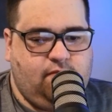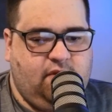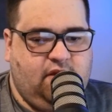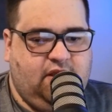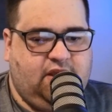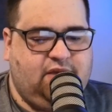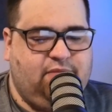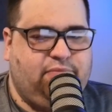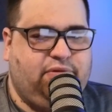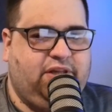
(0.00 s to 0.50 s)

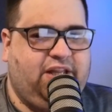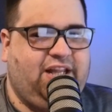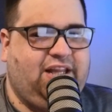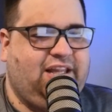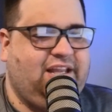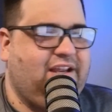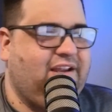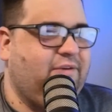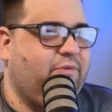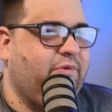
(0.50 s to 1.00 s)

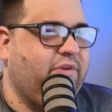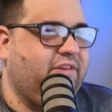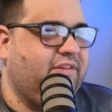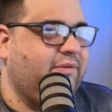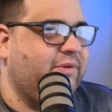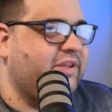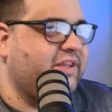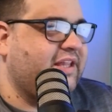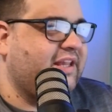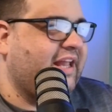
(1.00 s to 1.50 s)
completely
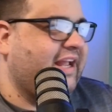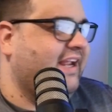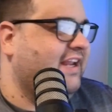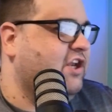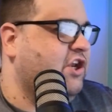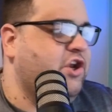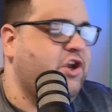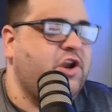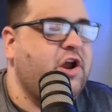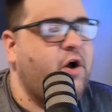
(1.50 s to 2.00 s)
with like
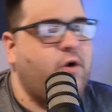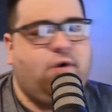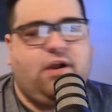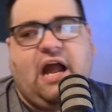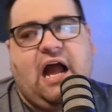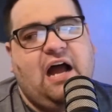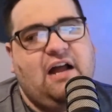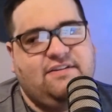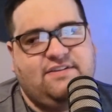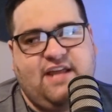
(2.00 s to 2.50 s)
no
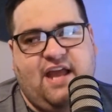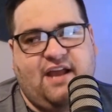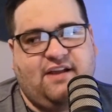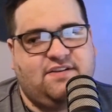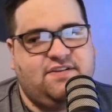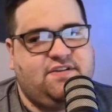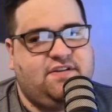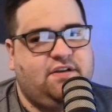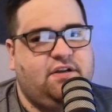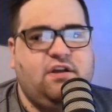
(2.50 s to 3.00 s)

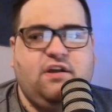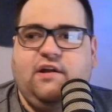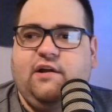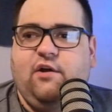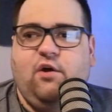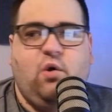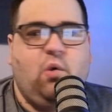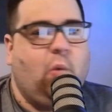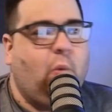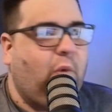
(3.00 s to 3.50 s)
context
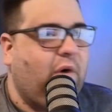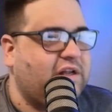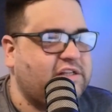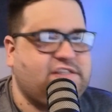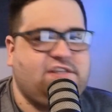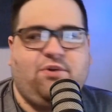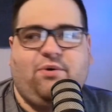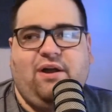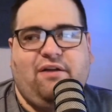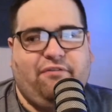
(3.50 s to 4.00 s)

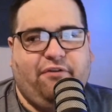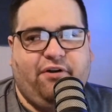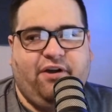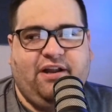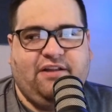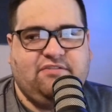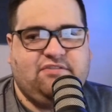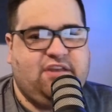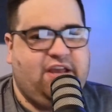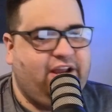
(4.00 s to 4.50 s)
whatsoever
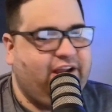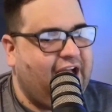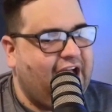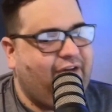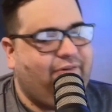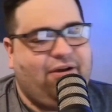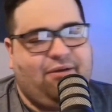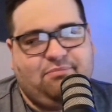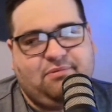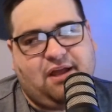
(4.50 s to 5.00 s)
and saying, oh,
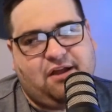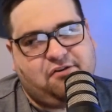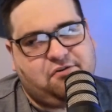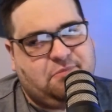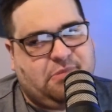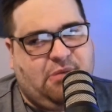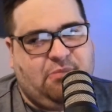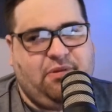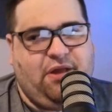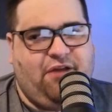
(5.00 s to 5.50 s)
well, College
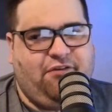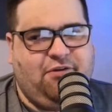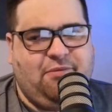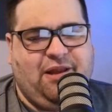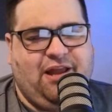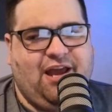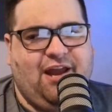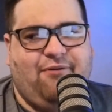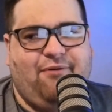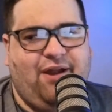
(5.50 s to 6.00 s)
Football Playoff
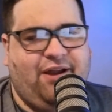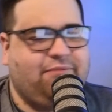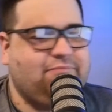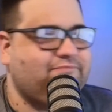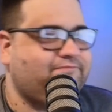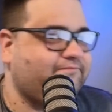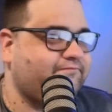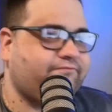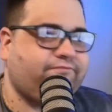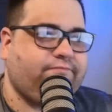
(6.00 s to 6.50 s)
Committee got it right.
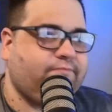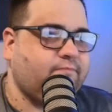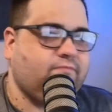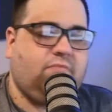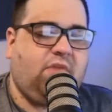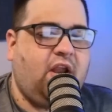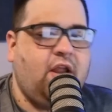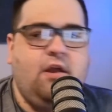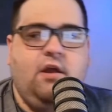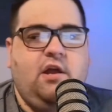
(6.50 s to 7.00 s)

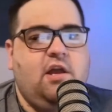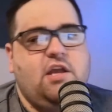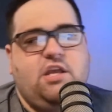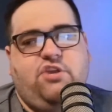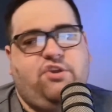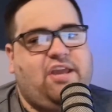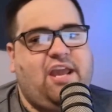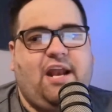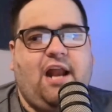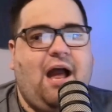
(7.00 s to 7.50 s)

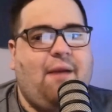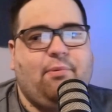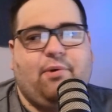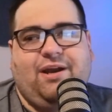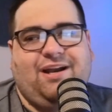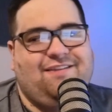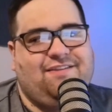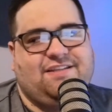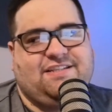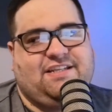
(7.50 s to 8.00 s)
You can't
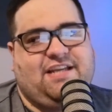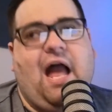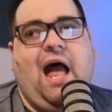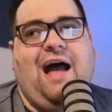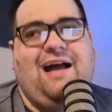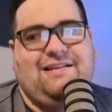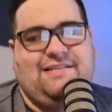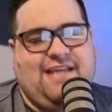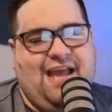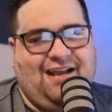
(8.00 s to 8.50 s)
operate in this
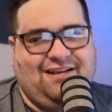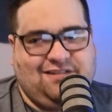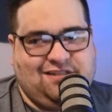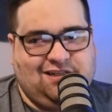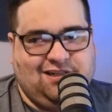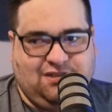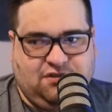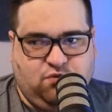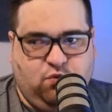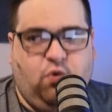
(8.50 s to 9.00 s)

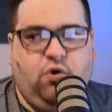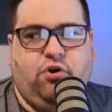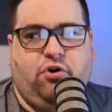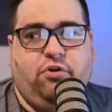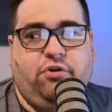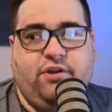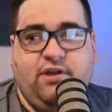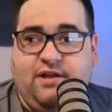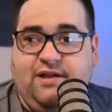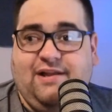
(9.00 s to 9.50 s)
contextless
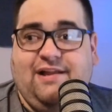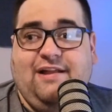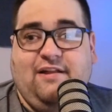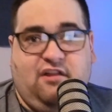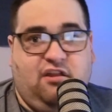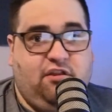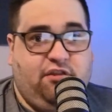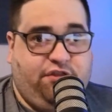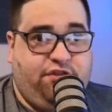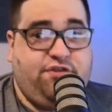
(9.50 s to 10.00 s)
world.
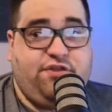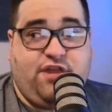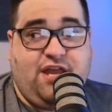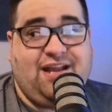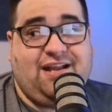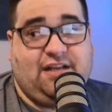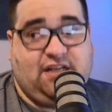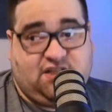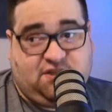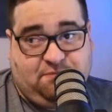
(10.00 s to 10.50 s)

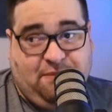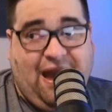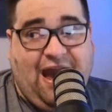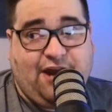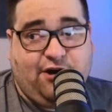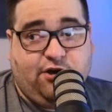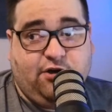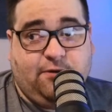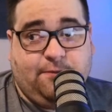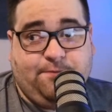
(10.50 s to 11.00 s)
Things
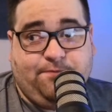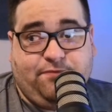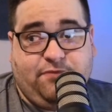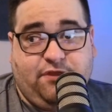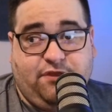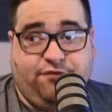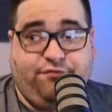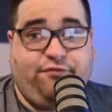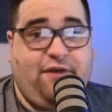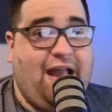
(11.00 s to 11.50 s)
matter.
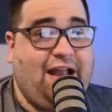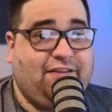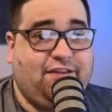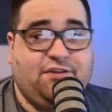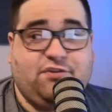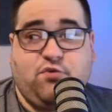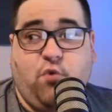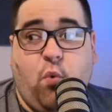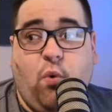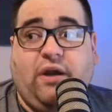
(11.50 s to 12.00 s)
The fact
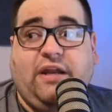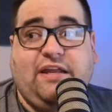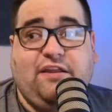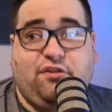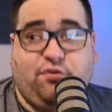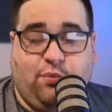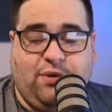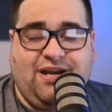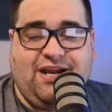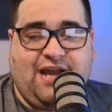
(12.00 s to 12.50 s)
that
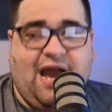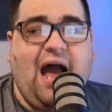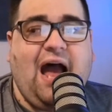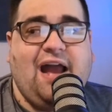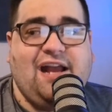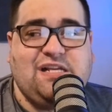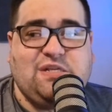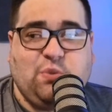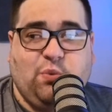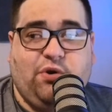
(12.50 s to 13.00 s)
23
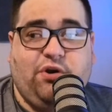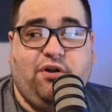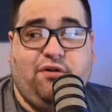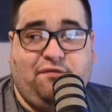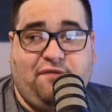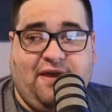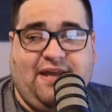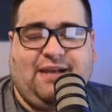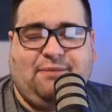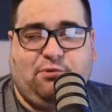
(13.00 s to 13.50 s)
guys weren't
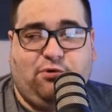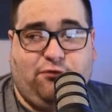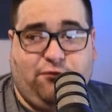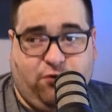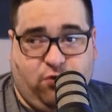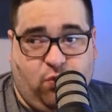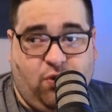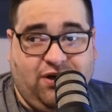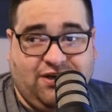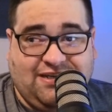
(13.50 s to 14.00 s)
available
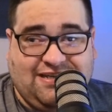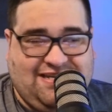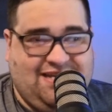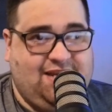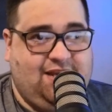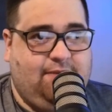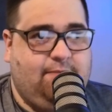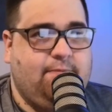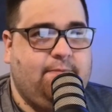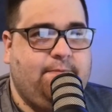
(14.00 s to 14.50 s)
for one
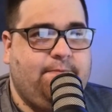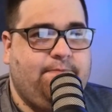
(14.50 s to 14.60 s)
team